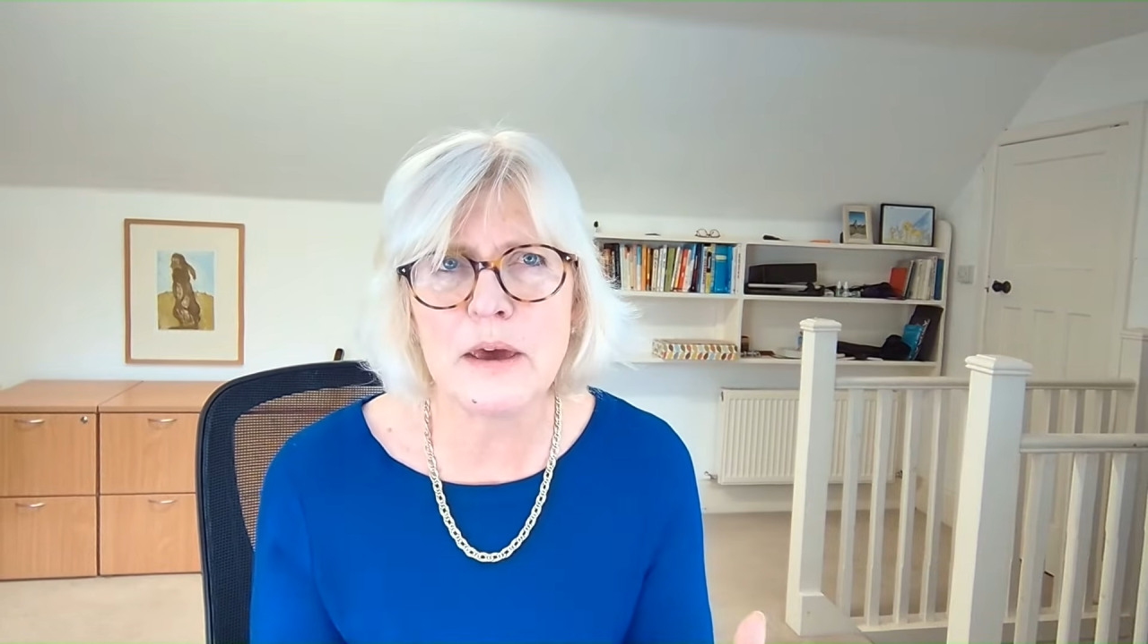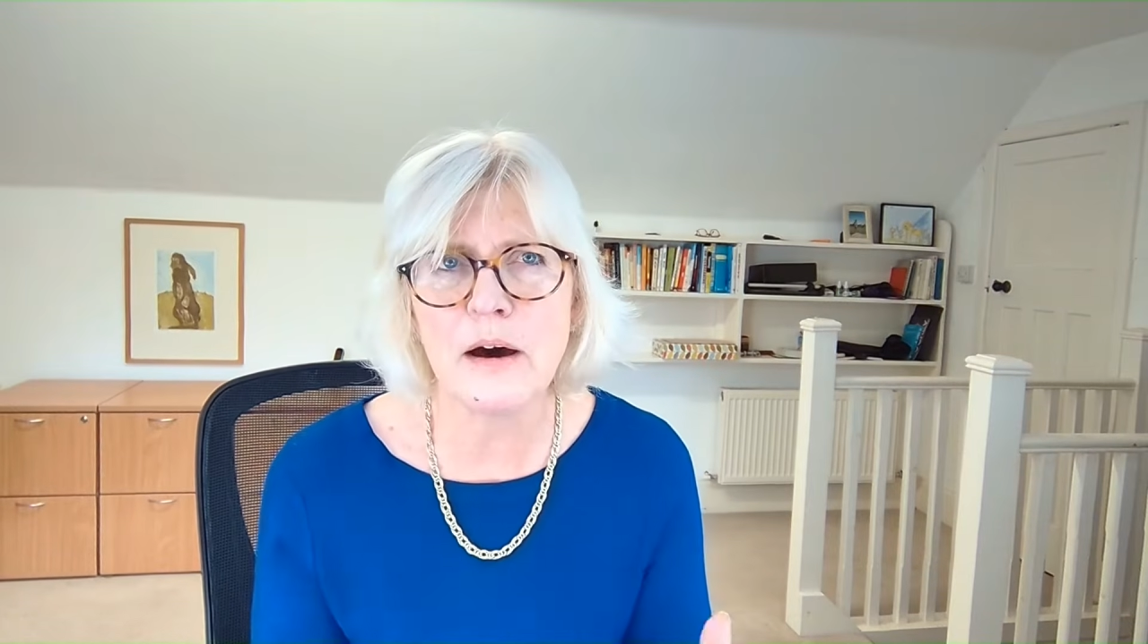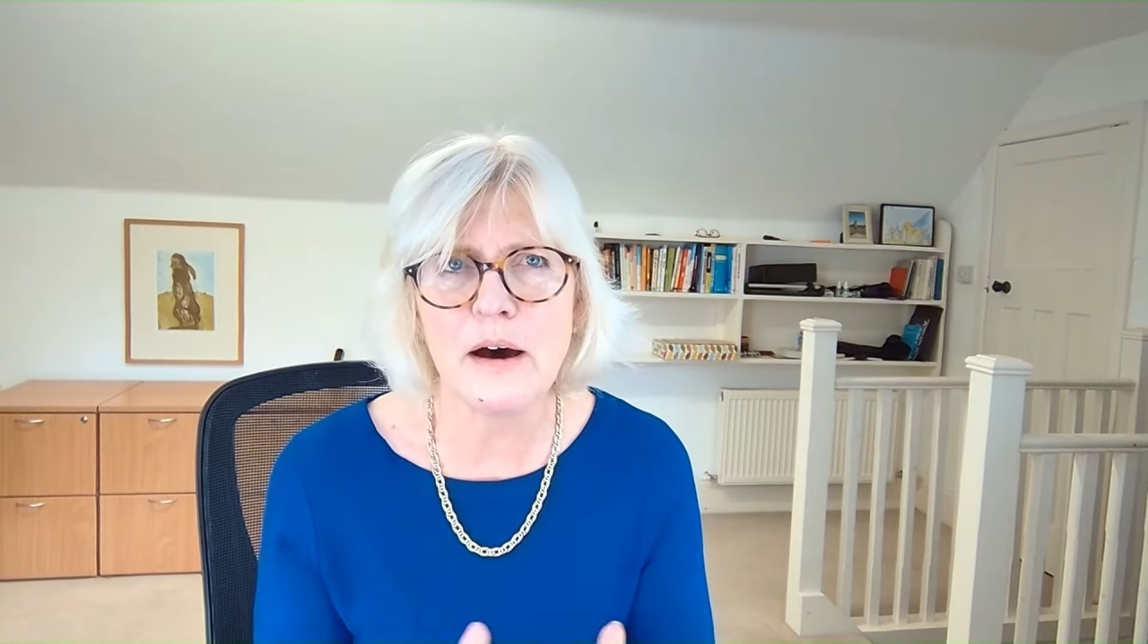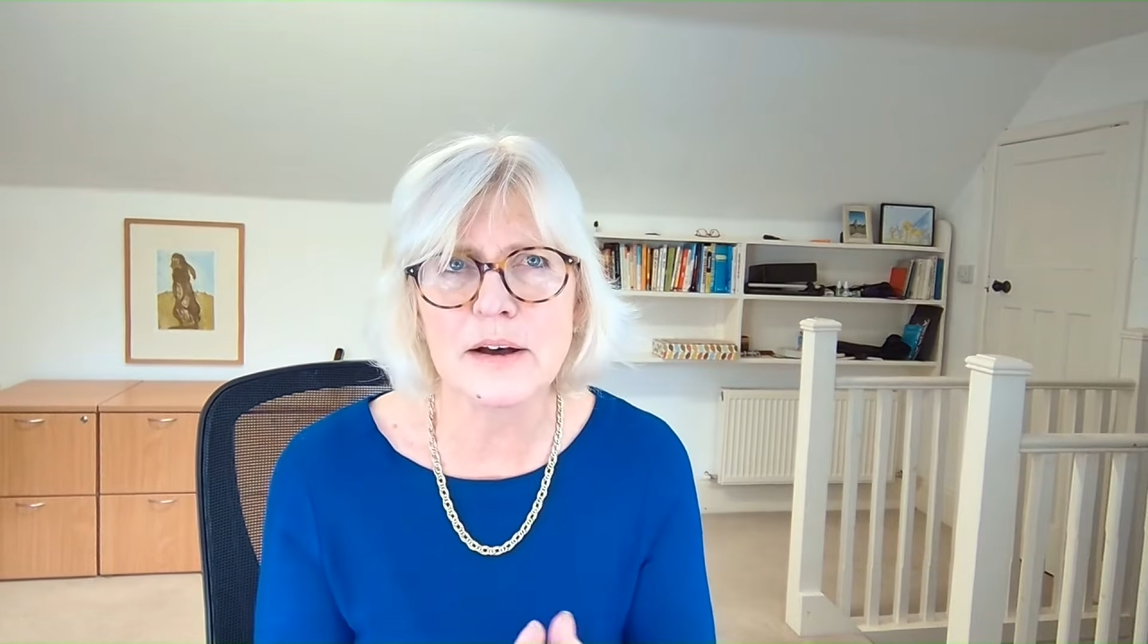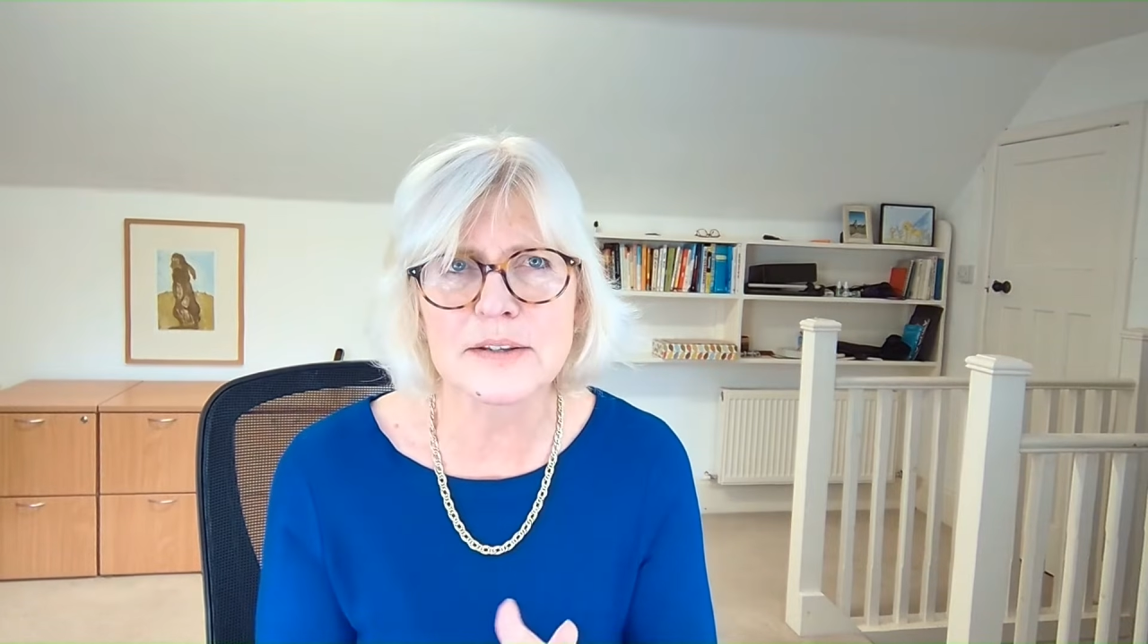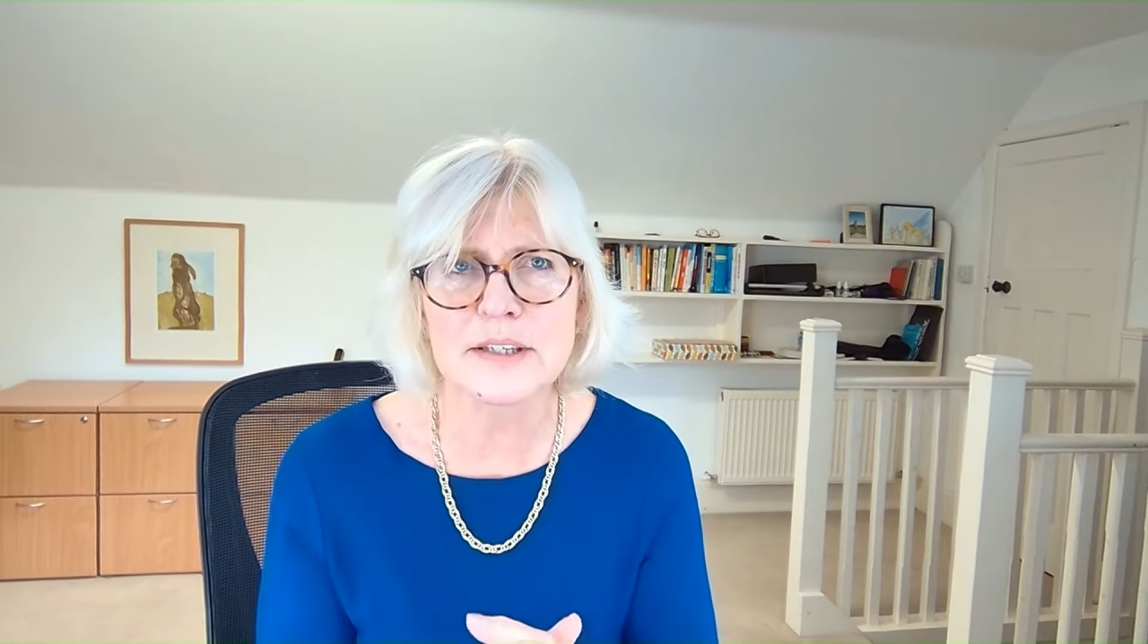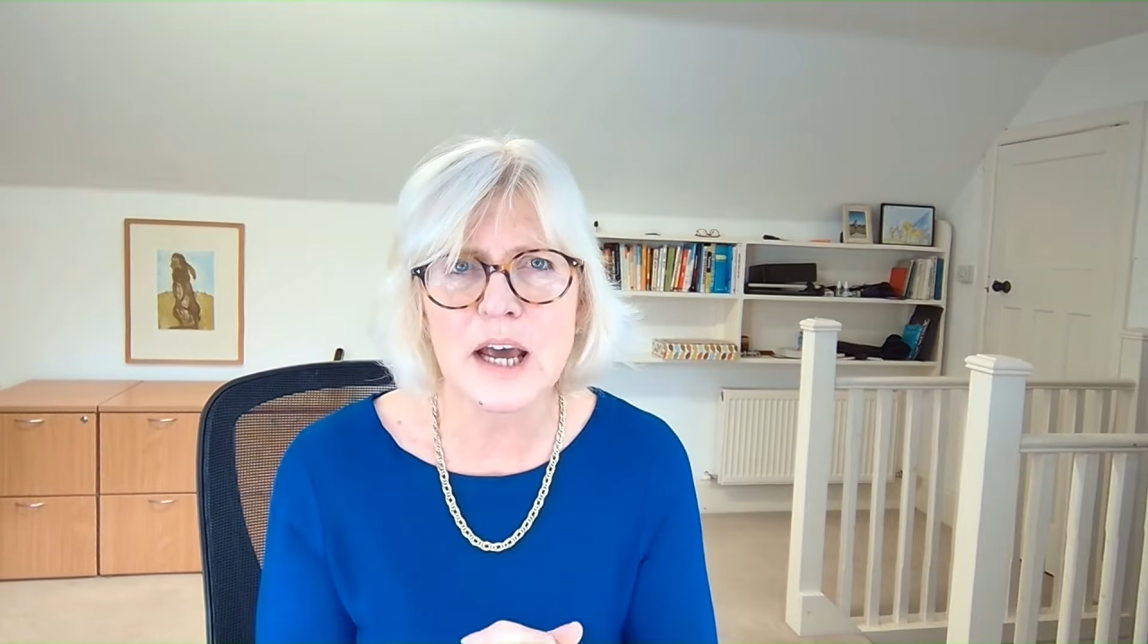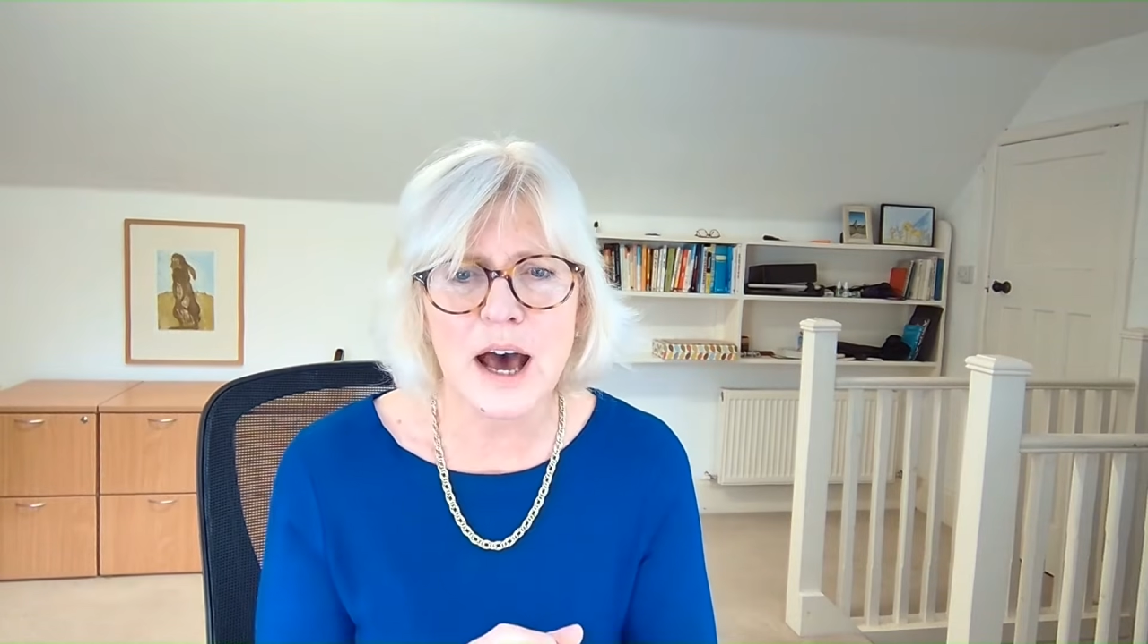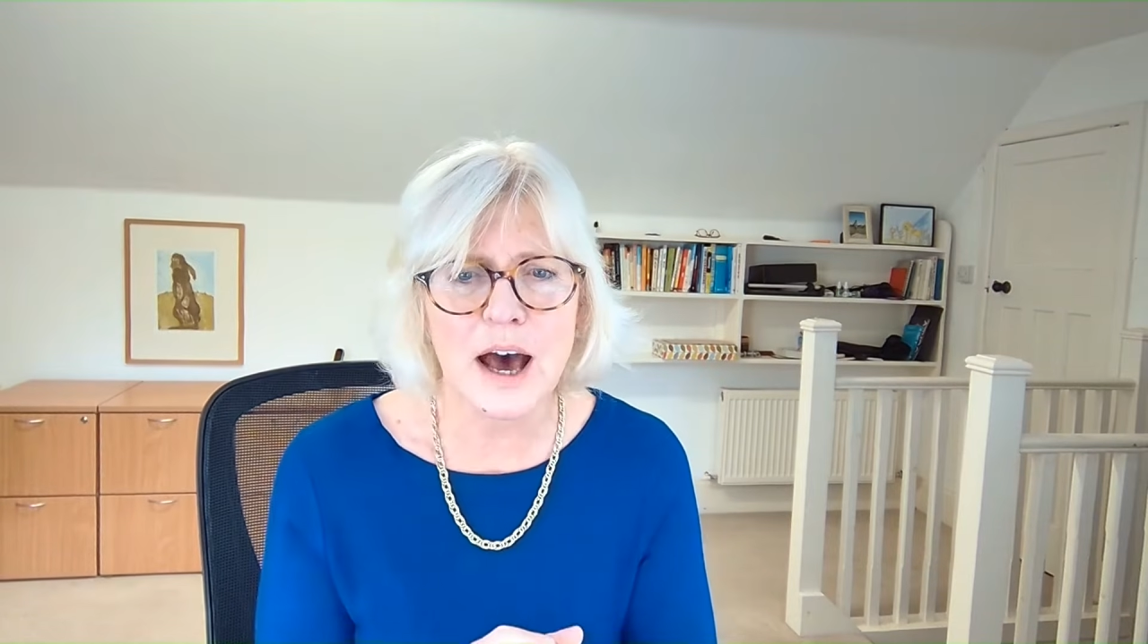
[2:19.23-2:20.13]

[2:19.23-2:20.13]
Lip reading: asked,